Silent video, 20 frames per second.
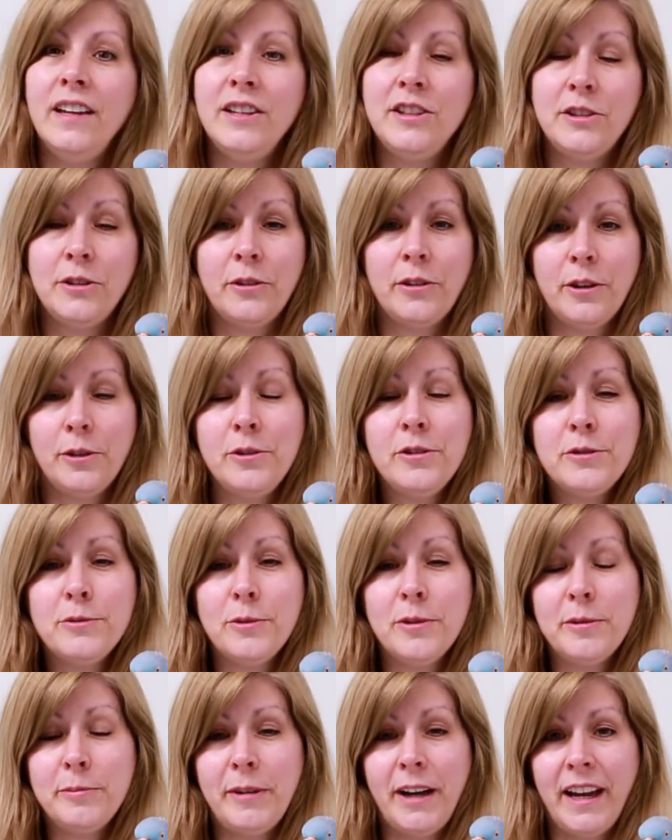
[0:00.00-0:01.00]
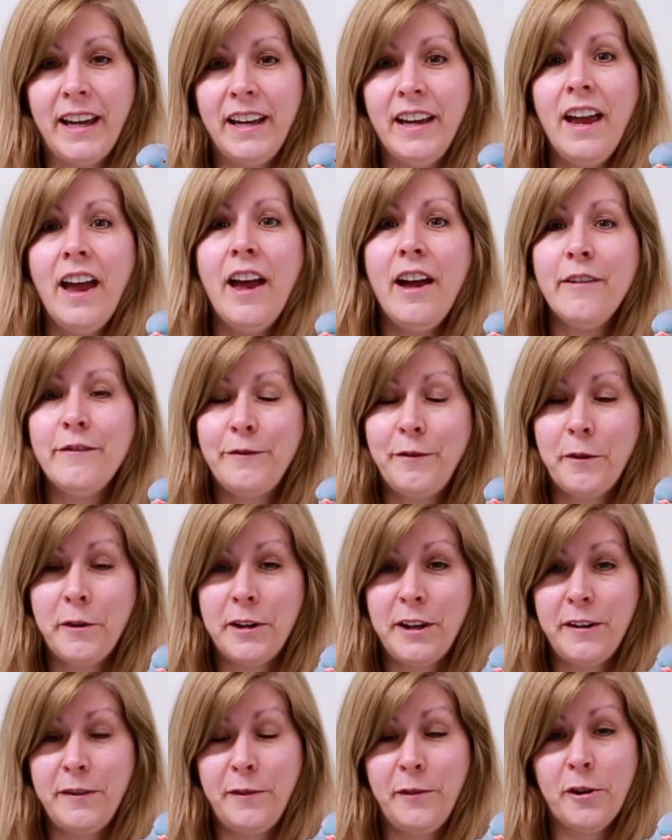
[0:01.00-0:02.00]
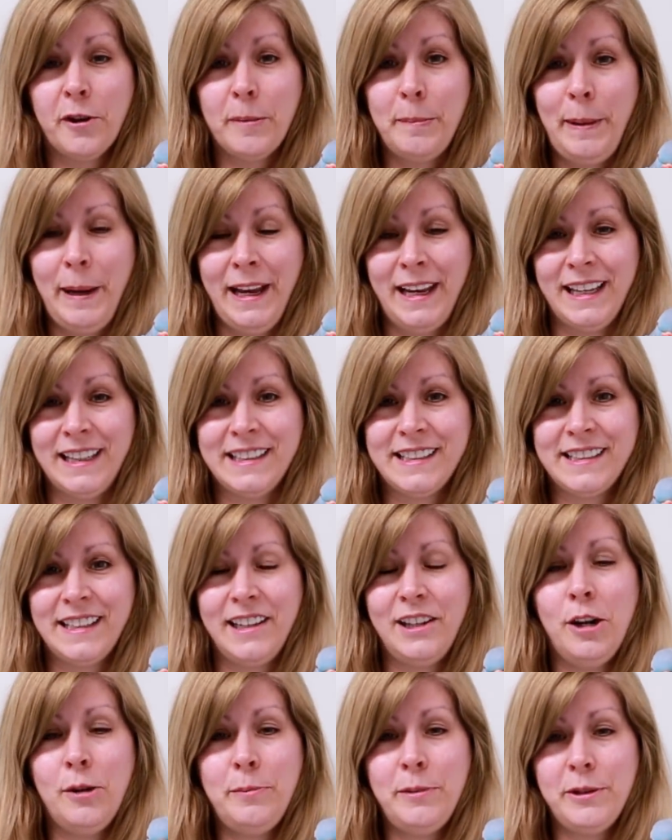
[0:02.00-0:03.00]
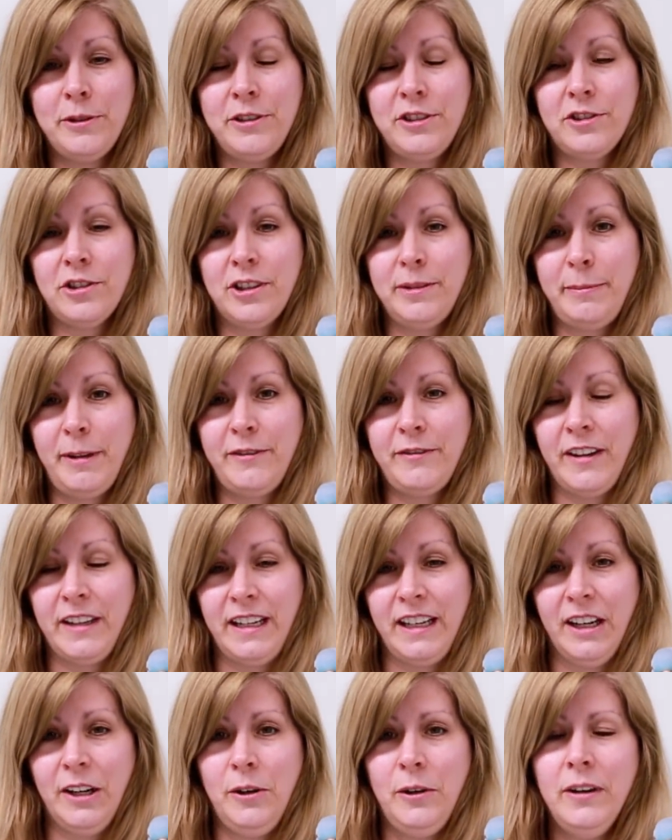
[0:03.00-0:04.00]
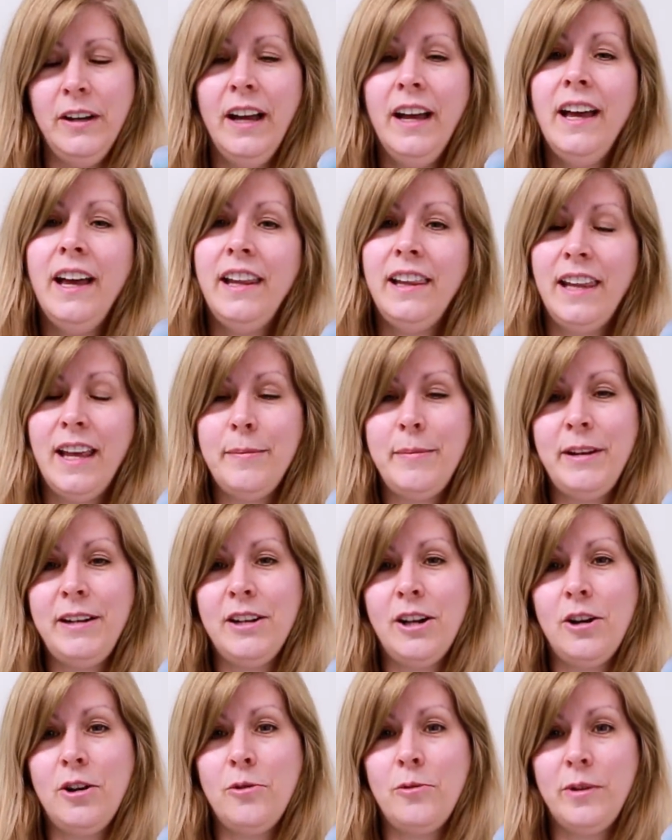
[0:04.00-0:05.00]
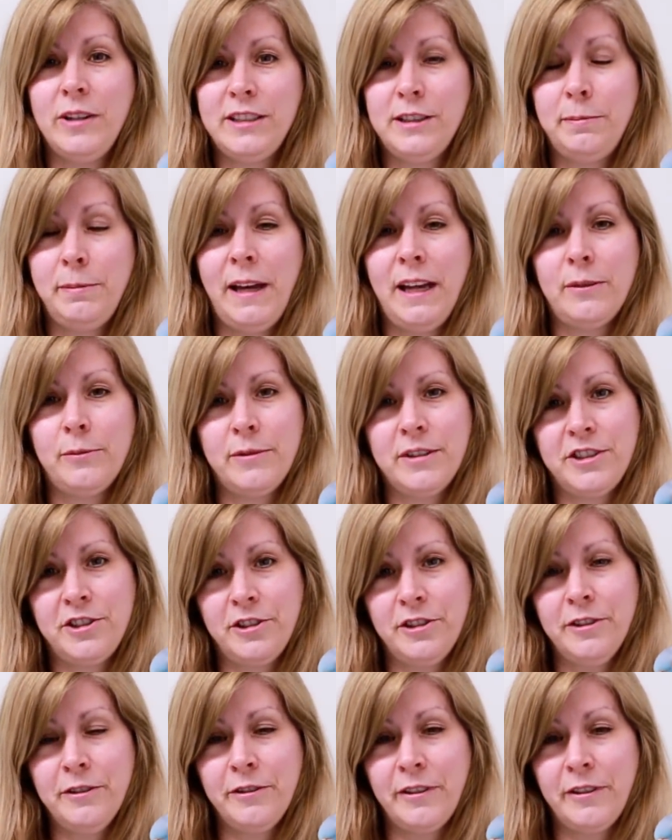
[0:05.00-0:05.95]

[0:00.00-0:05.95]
So those were my 44 pets. I hope you enjoyed my video. Let me know which pet was your